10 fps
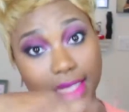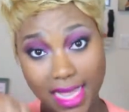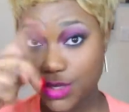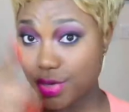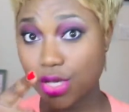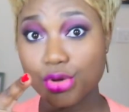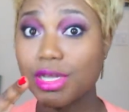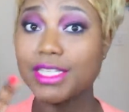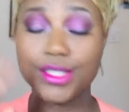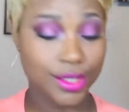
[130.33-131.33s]
and you can
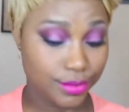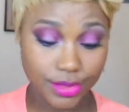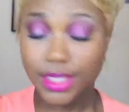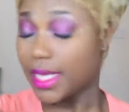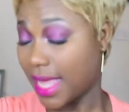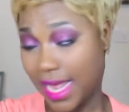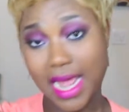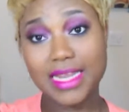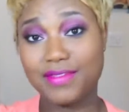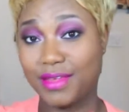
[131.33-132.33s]
Google it too, and
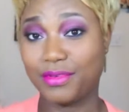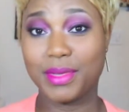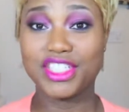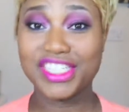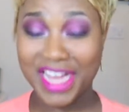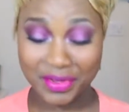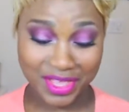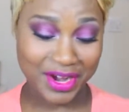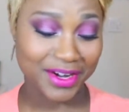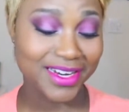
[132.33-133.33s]
I'll leave the information down
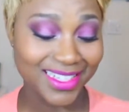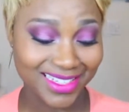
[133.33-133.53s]
there.